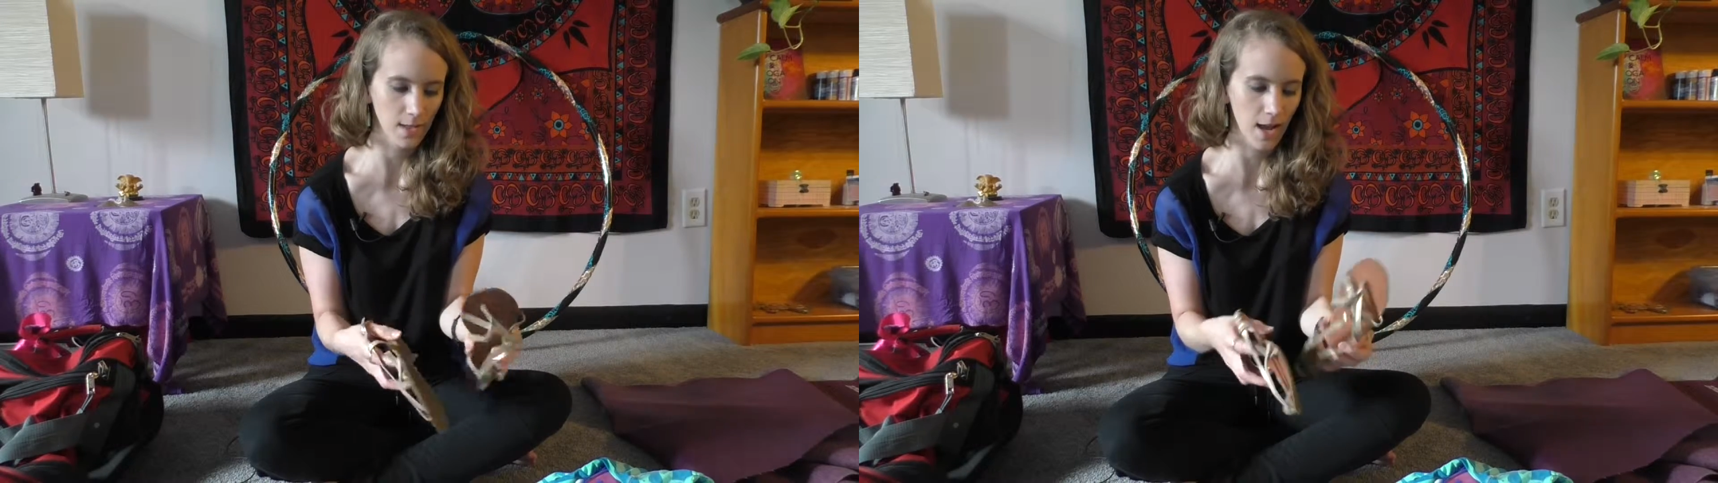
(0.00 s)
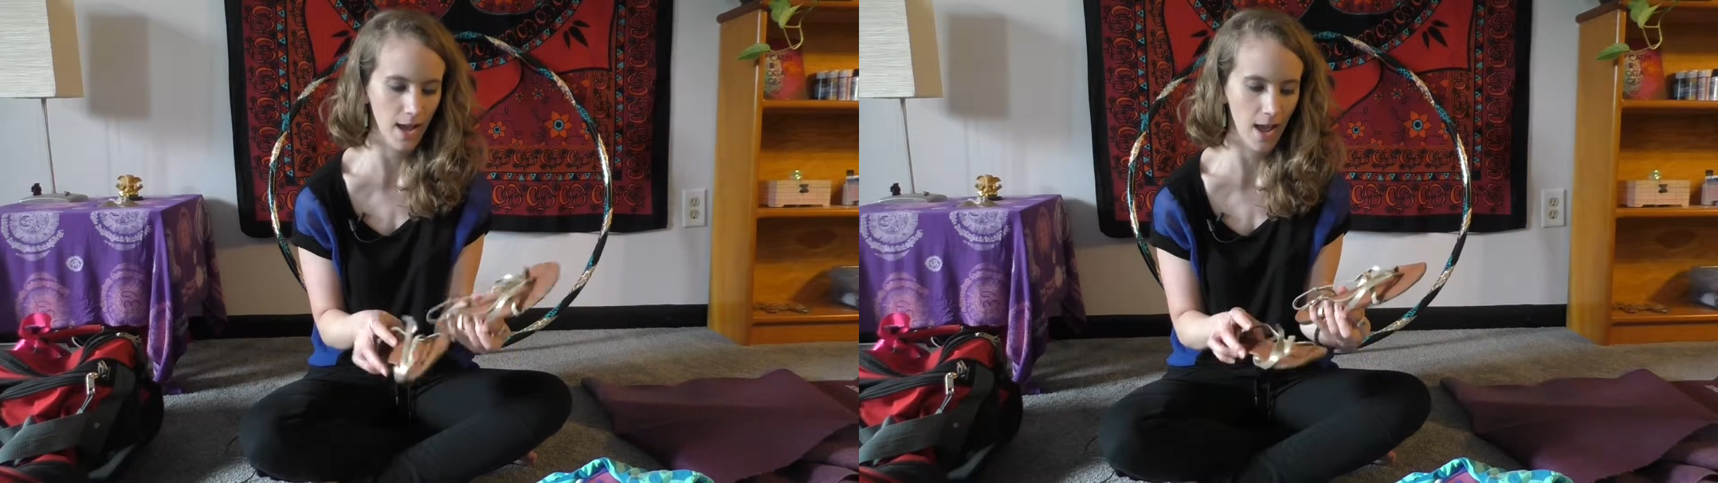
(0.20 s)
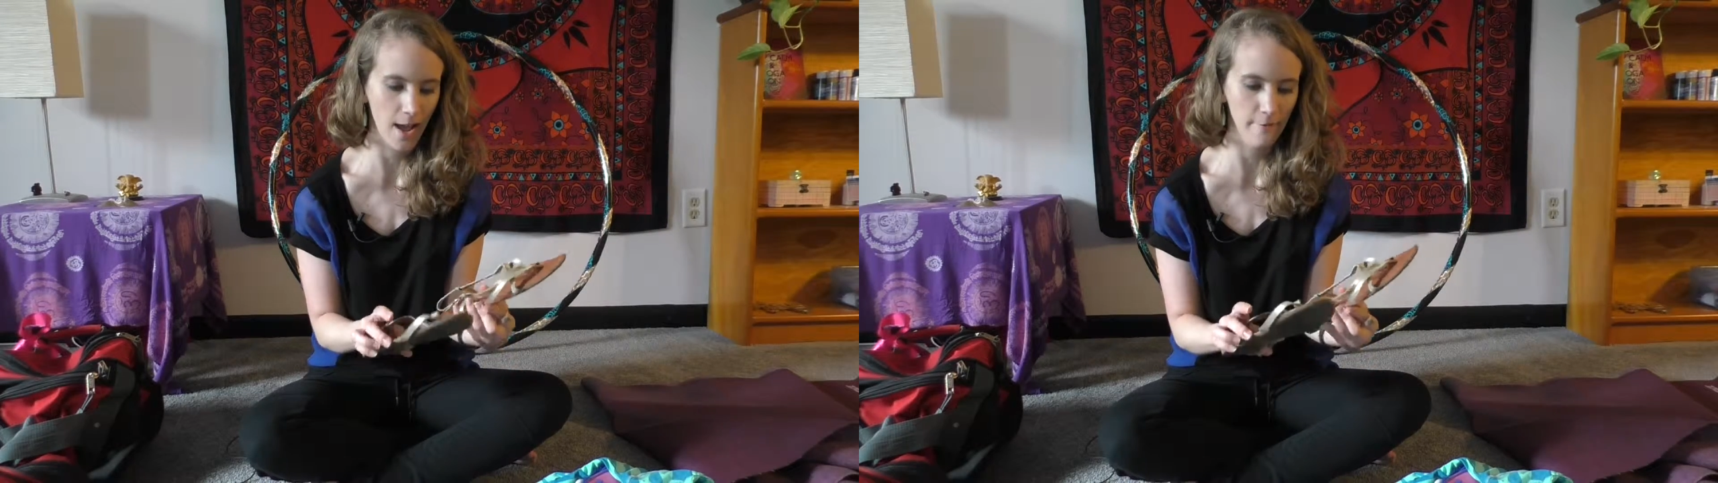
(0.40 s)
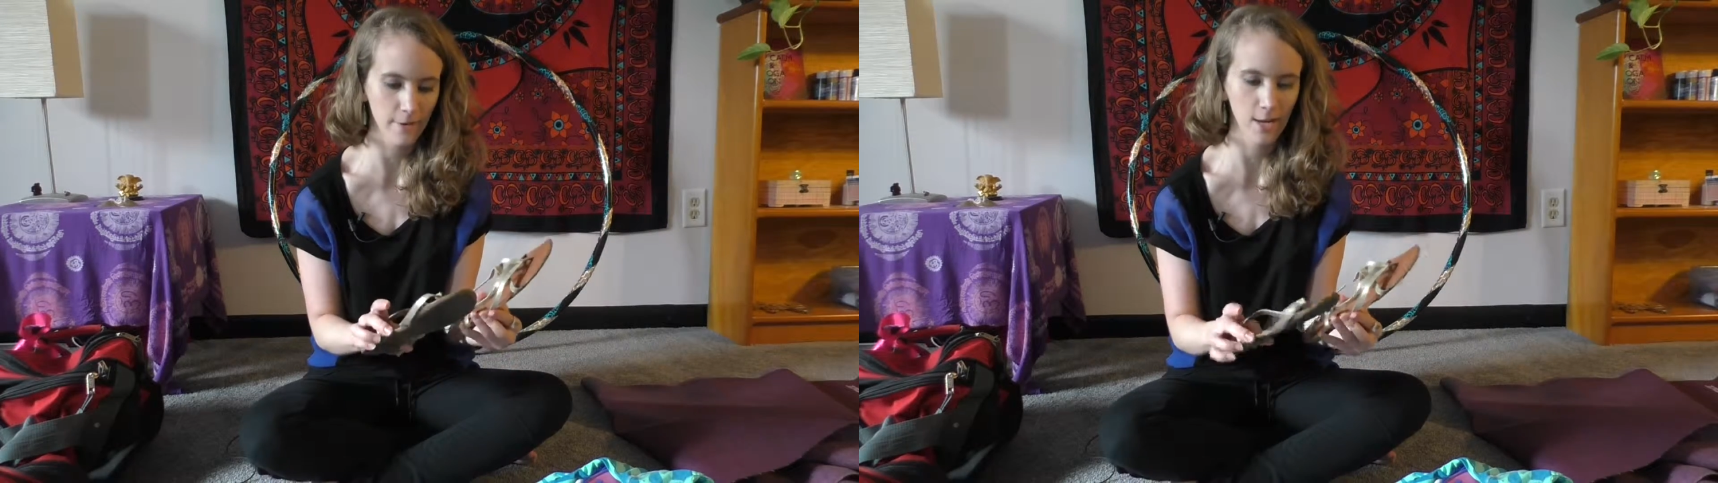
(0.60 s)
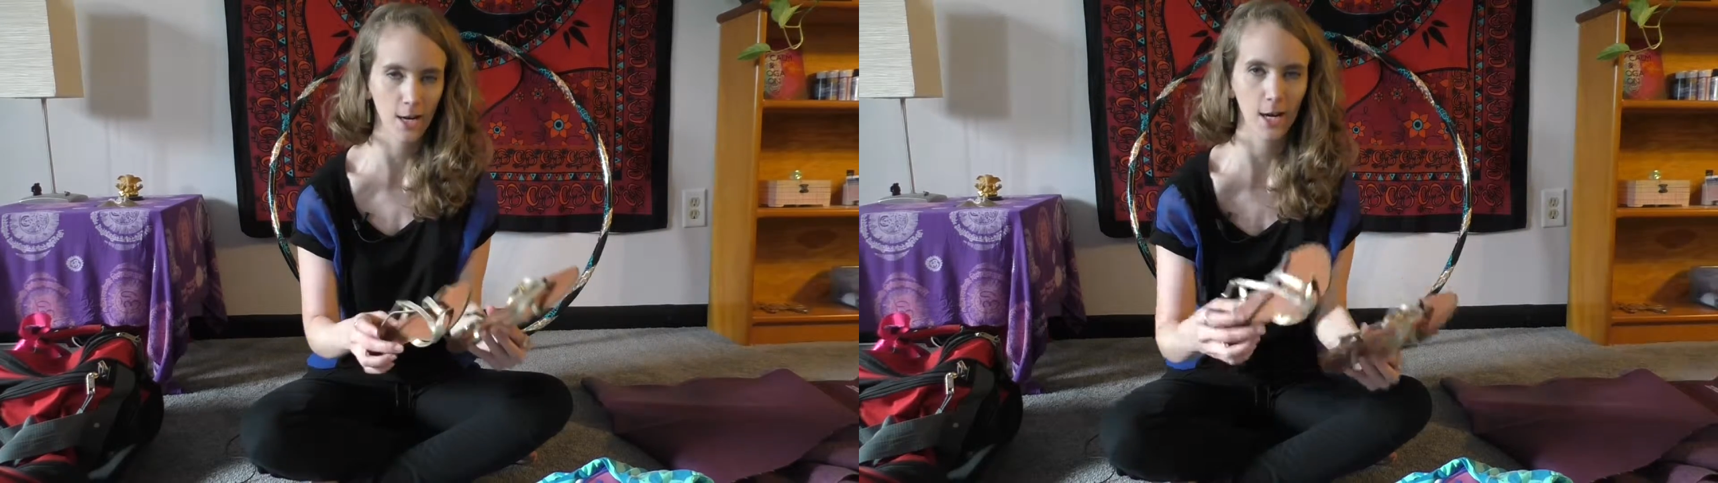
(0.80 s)
that I have
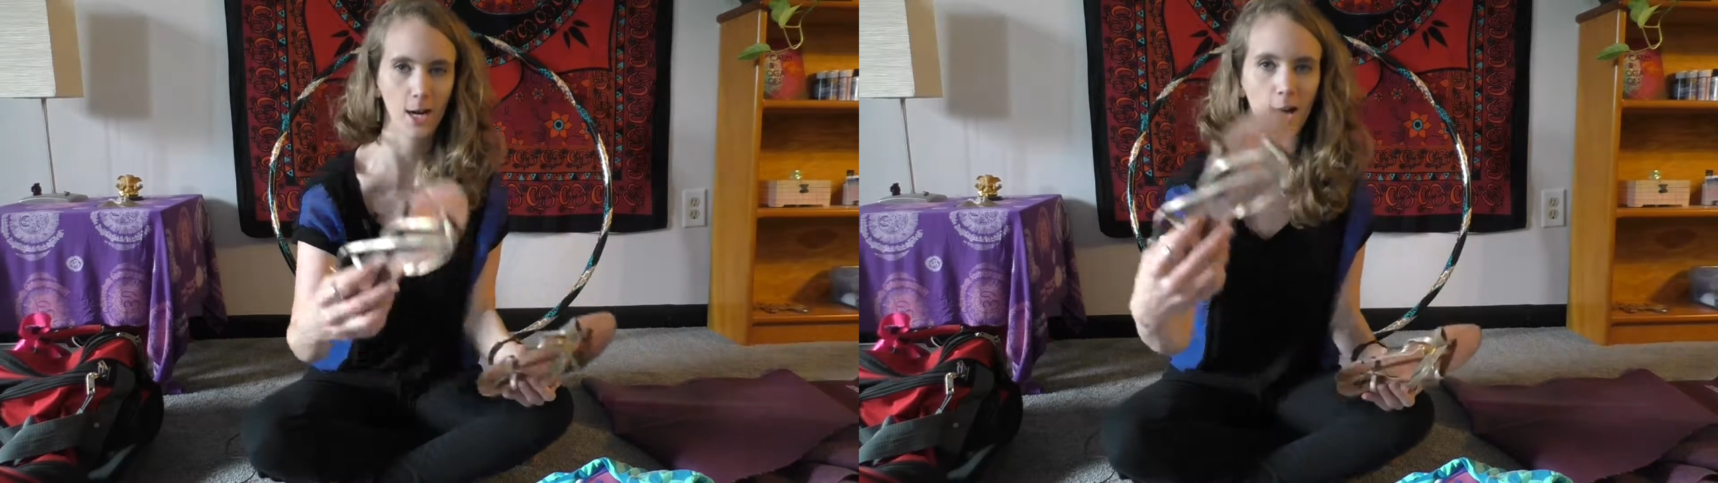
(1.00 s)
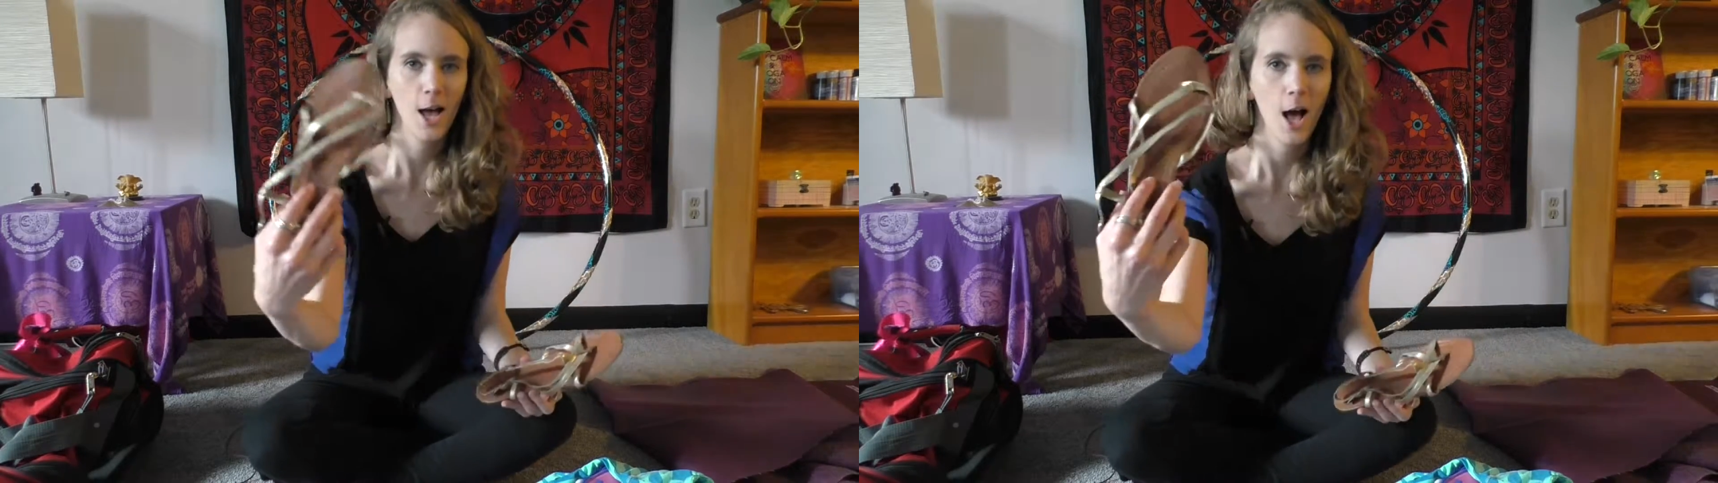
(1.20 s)
here,